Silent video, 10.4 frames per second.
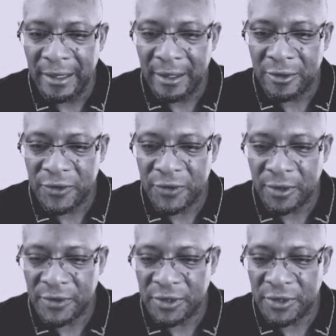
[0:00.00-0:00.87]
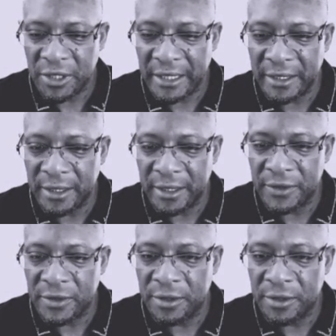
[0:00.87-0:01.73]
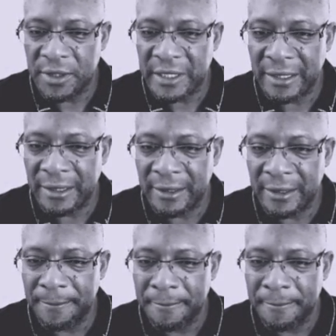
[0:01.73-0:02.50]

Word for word: all sorts of shenanigans. Gonna take it.